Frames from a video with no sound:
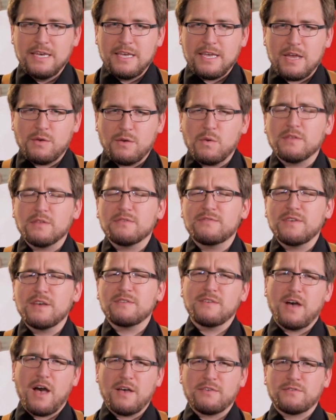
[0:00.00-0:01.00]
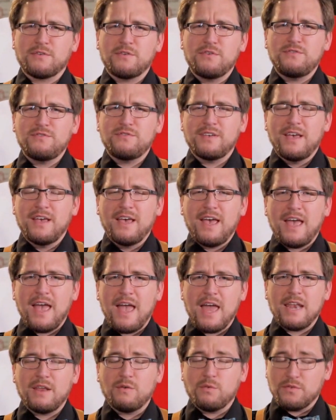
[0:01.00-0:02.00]
It won 6 Oscars,
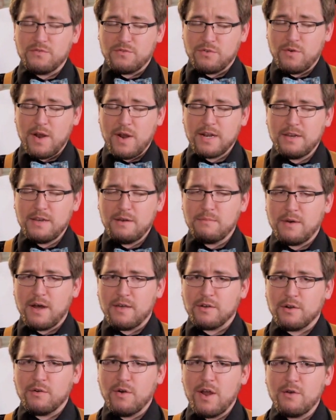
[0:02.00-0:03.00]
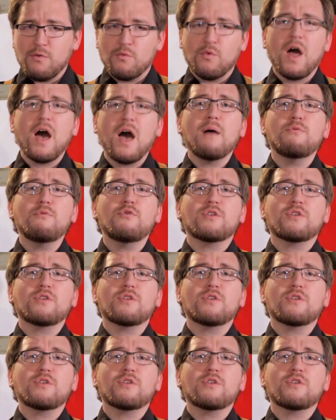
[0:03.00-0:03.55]
and it was directed by the great Robert